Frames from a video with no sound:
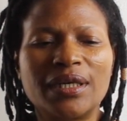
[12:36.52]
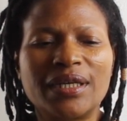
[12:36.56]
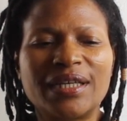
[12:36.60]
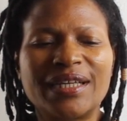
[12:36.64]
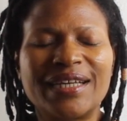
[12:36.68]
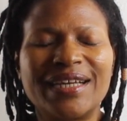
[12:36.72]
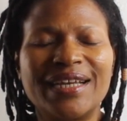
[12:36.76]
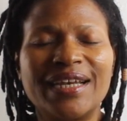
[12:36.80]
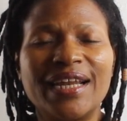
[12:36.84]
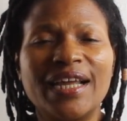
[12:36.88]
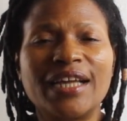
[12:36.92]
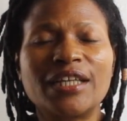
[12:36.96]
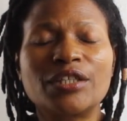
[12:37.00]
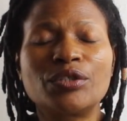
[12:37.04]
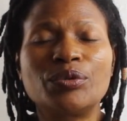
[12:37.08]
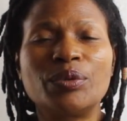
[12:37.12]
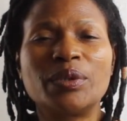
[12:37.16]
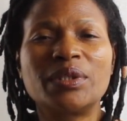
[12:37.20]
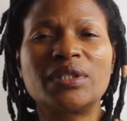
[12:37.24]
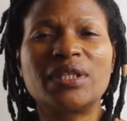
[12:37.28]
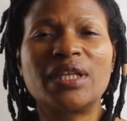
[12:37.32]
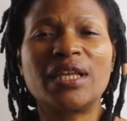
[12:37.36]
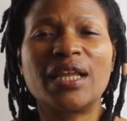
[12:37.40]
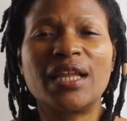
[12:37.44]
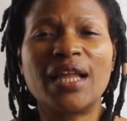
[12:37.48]
connect
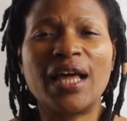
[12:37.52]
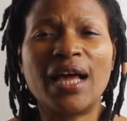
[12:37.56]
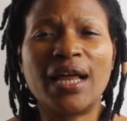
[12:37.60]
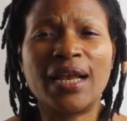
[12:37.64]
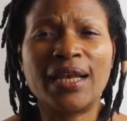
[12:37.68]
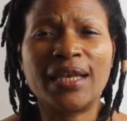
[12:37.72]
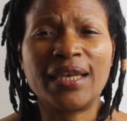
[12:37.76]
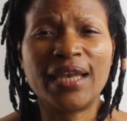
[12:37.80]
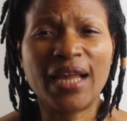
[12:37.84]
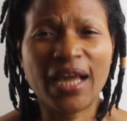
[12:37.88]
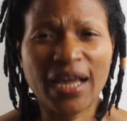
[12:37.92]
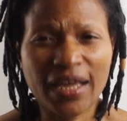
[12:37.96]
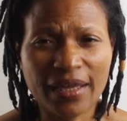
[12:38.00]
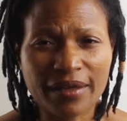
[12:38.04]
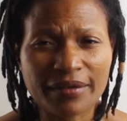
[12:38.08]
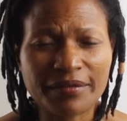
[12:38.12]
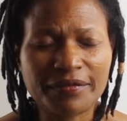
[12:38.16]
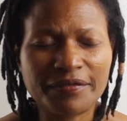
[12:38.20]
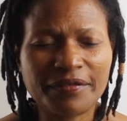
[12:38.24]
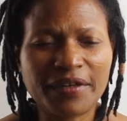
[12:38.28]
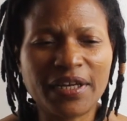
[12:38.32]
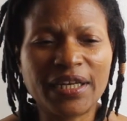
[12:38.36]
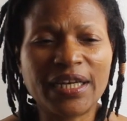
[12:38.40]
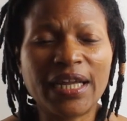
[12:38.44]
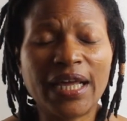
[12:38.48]
with
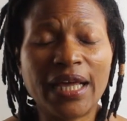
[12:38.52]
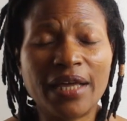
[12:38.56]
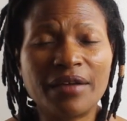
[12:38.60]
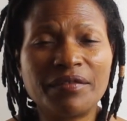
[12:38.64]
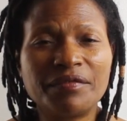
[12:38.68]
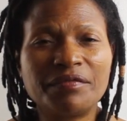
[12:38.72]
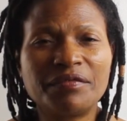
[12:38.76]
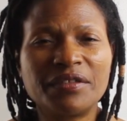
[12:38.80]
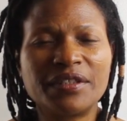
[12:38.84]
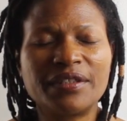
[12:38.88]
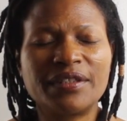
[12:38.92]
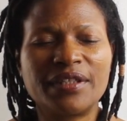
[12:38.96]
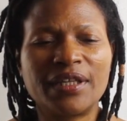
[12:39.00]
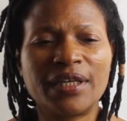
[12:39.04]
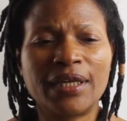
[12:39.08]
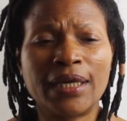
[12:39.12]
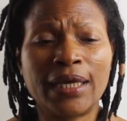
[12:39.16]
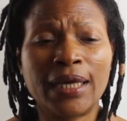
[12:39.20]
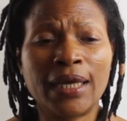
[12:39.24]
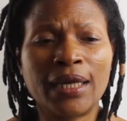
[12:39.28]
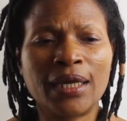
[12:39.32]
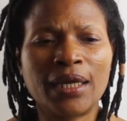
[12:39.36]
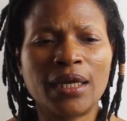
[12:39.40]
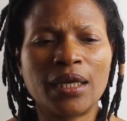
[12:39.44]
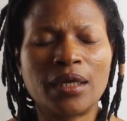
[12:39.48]
life and everything
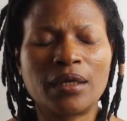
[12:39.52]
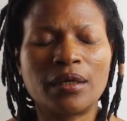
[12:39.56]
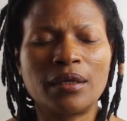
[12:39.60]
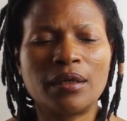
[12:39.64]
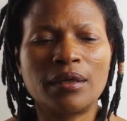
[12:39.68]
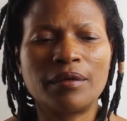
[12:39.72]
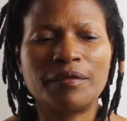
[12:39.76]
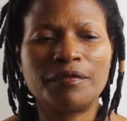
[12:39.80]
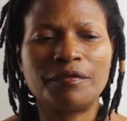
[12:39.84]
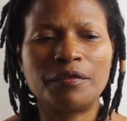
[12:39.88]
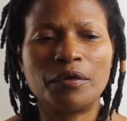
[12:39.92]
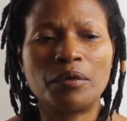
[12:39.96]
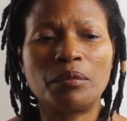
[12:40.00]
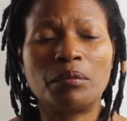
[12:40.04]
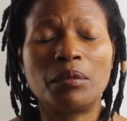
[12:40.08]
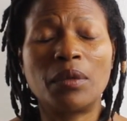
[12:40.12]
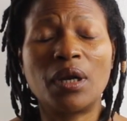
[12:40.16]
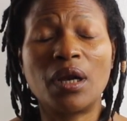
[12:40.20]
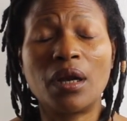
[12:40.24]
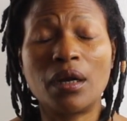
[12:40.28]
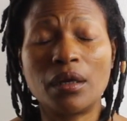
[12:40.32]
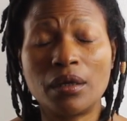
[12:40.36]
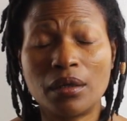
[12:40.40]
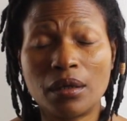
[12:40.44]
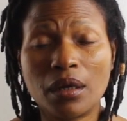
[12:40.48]
in it from
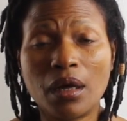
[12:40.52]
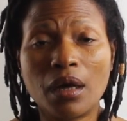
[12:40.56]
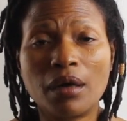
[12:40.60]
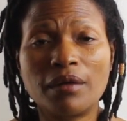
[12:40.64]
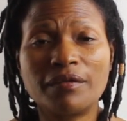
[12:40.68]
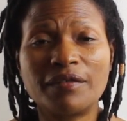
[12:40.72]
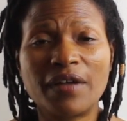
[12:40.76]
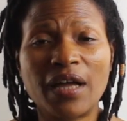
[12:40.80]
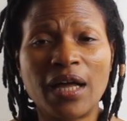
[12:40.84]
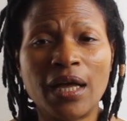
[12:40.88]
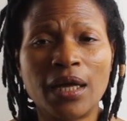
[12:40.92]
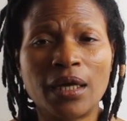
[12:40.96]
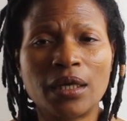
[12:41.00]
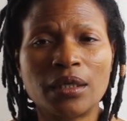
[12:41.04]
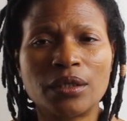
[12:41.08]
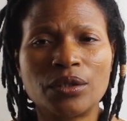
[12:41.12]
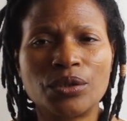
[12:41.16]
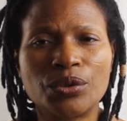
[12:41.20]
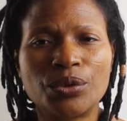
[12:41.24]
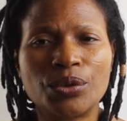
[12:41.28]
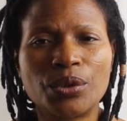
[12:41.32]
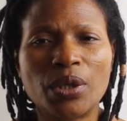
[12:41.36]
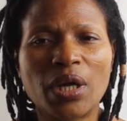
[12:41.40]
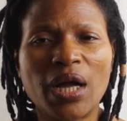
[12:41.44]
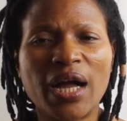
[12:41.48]
love
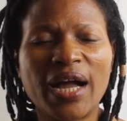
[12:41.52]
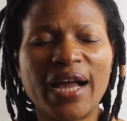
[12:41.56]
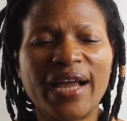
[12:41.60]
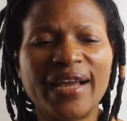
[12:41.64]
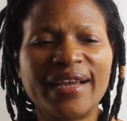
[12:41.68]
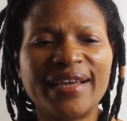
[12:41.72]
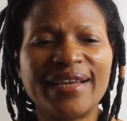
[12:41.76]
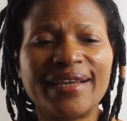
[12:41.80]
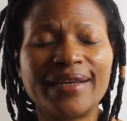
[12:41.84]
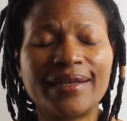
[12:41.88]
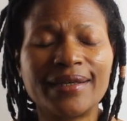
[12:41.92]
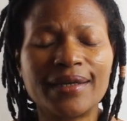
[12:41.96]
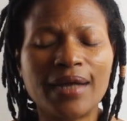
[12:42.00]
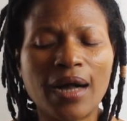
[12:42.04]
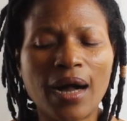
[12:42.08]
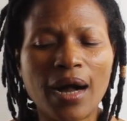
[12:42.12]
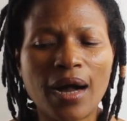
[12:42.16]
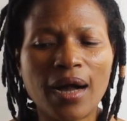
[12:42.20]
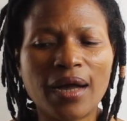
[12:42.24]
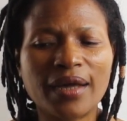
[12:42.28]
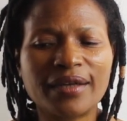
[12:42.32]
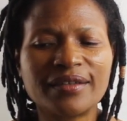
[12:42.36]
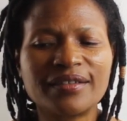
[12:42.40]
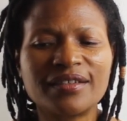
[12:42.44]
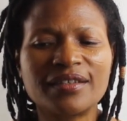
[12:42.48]
angle, i.e.
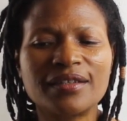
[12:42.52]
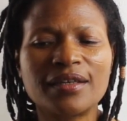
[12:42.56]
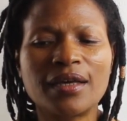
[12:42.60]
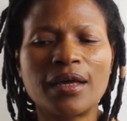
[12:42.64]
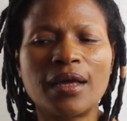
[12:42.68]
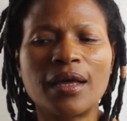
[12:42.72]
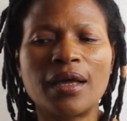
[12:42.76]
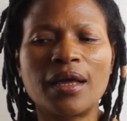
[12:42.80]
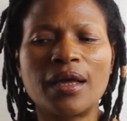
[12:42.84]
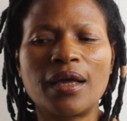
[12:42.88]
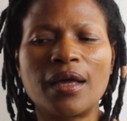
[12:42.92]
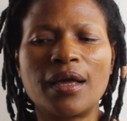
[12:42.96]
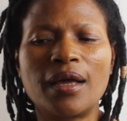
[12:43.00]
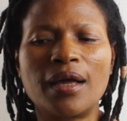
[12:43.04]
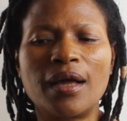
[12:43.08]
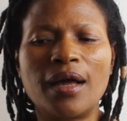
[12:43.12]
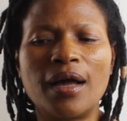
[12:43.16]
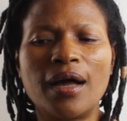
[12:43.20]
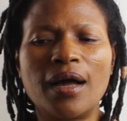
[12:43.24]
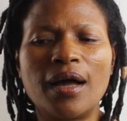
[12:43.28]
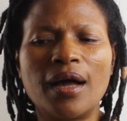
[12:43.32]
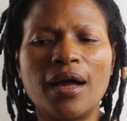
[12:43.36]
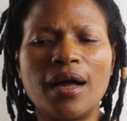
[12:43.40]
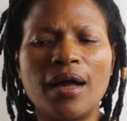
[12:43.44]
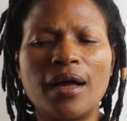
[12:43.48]
God.
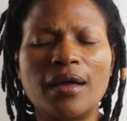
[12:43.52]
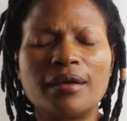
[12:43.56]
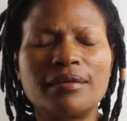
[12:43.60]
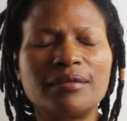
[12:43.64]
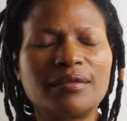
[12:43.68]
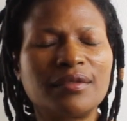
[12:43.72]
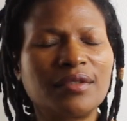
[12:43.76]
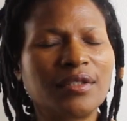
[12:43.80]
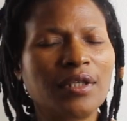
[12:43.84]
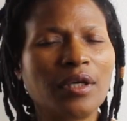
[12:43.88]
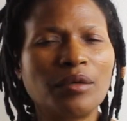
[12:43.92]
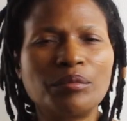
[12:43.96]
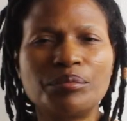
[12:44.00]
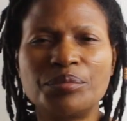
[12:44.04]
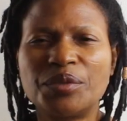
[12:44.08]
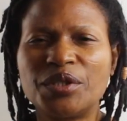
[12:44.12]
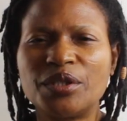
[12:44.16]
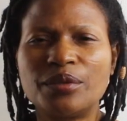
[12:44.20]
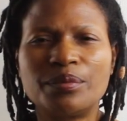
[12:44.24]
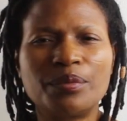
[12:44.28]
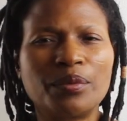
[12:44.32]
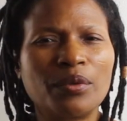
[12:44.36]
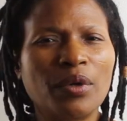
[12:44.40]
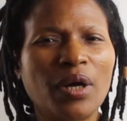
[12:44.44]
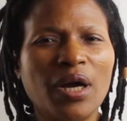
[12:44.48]
Some
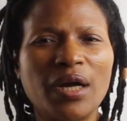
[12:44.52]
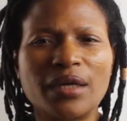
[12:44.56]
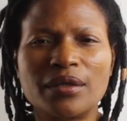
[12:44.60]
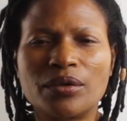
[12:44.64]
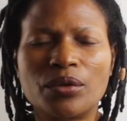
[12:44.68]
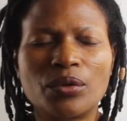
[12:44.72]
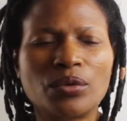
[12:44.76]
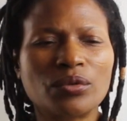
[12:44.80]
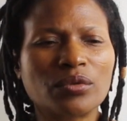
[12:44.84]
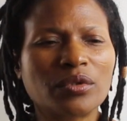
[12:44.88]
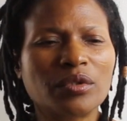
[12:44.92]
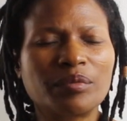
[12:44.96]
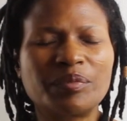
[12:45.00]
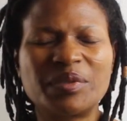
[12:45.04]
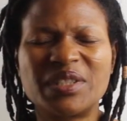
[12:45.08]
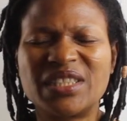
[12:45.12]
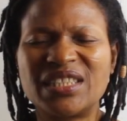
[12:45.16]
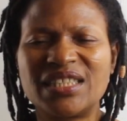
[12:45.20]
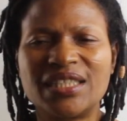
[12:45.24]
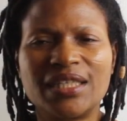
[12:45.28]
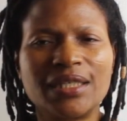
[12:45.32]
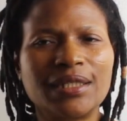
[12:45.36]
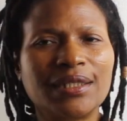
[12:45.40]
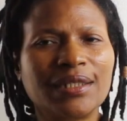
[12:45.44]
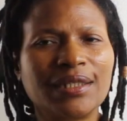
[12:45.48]
people are not
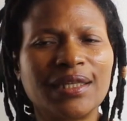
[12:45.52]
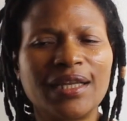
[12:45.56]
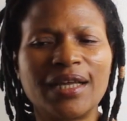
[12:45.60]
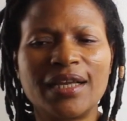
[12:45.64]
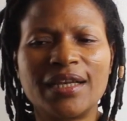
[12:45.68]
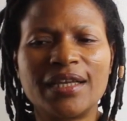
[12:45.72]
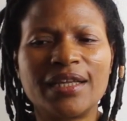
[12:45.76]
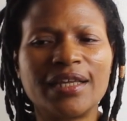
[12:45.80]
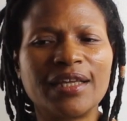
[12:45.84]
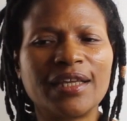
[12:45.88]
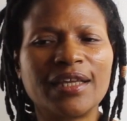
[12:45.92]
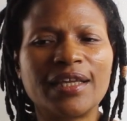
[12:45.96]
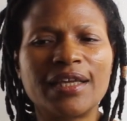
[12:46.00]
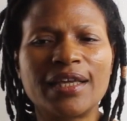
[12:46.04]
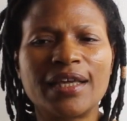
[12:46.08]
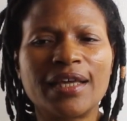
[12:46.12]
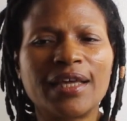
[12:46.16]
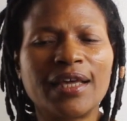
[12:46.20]
particularly